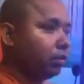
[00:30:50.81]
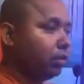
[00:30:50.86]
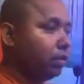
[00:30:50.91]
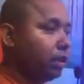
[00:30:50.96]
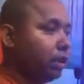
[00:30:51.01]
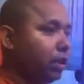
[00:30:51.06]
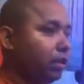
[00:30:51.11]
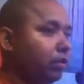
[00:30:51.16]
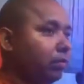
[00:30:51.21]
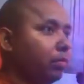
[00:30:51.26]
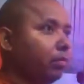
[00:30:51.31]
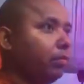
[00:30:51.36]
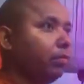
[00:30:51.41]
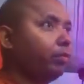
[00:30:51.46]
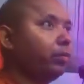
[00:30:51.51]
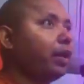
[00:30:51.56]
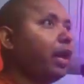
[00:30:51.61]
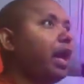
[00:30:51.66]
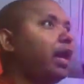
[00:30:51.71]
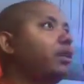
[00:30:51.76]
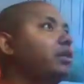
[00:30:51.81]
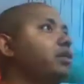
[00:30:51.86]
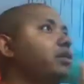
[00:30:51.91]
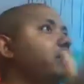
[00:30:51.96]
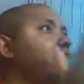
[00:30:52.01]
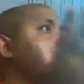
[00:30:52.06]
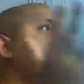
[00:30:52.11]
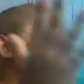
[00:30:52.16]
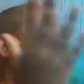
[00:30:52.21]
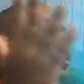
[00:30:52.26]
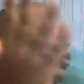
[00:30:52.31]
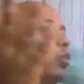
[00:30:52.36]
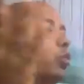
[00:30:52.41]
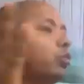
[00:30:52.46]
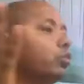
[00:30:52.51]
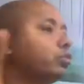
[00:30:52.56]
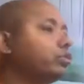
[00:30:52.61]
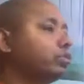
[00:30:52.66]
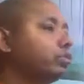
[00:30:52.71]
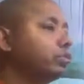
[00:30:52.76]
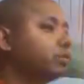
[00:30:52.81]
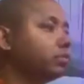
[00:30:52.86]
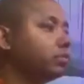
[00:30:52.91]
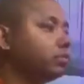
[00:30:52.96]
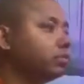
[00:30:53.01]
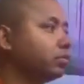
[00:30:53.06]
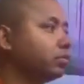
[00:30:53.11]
then brightness arose.